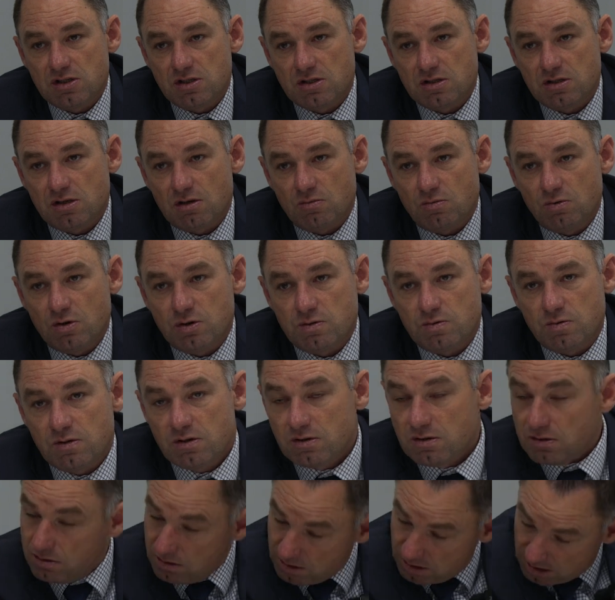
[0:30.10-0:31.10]
I worked
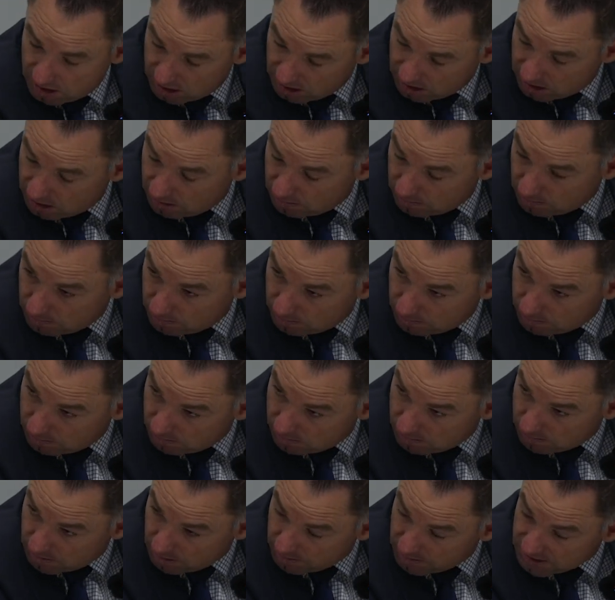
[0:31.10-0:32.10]
with
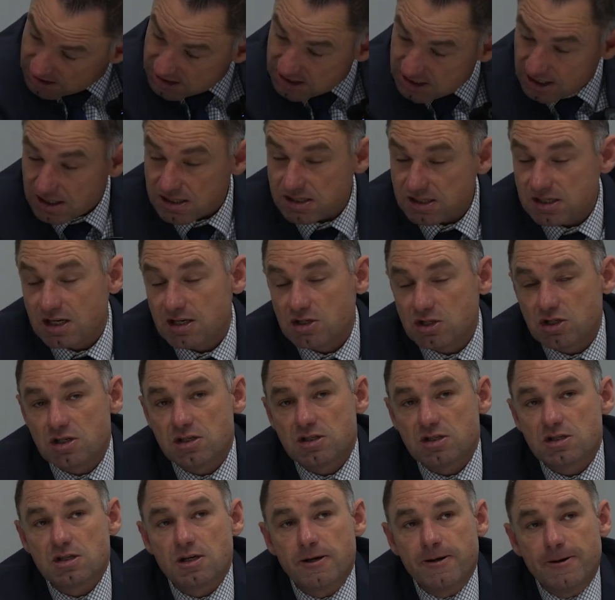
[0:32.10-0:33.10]
probably 6
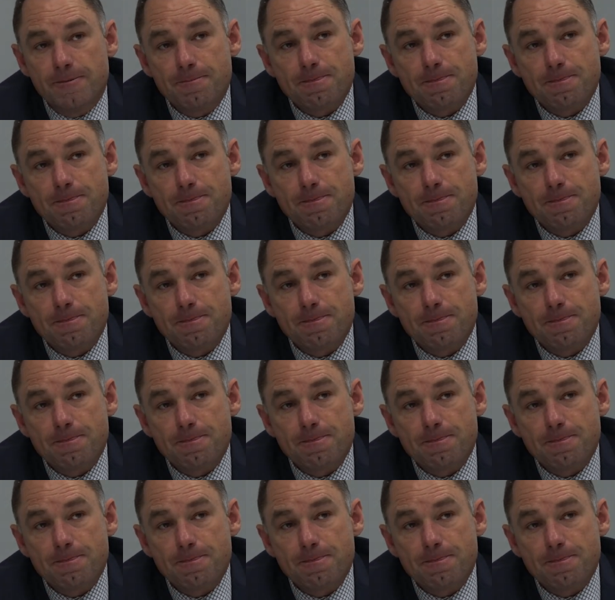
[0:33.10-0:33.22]
teachers.